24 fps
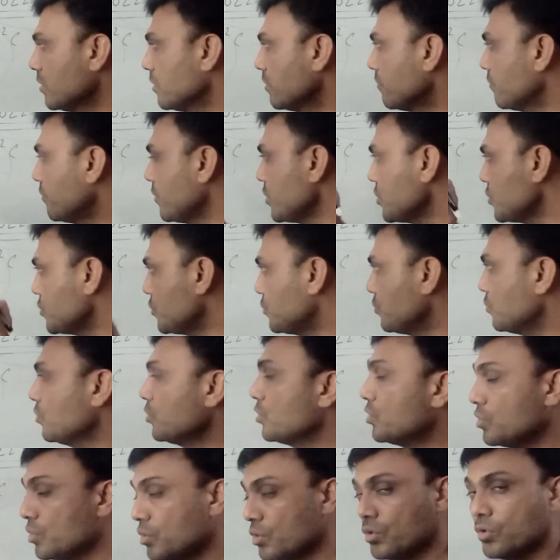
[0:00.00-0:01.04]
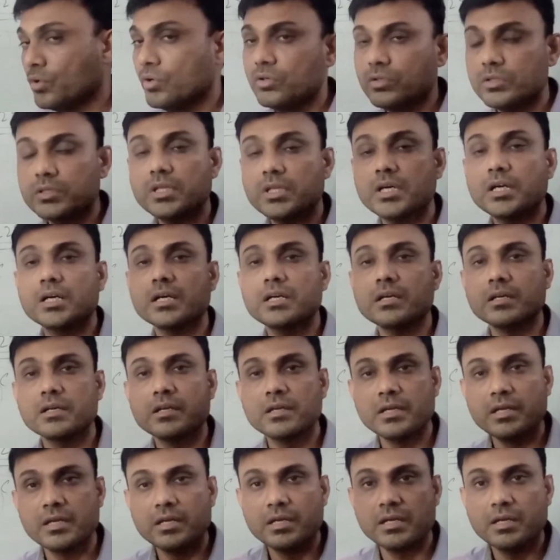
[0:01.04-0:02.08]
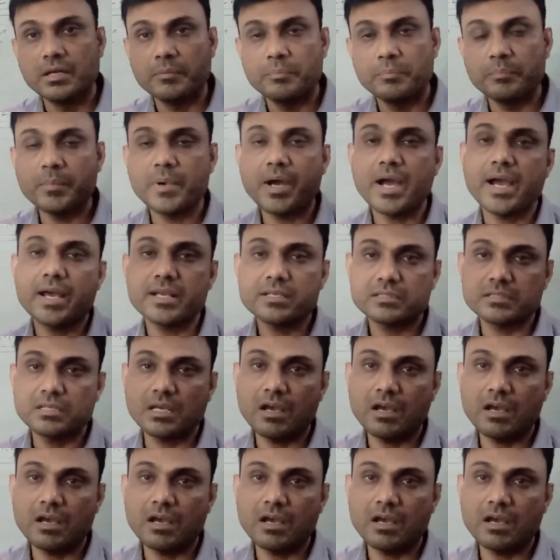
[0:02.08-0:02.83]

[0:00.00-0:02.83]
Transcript: we should know the mass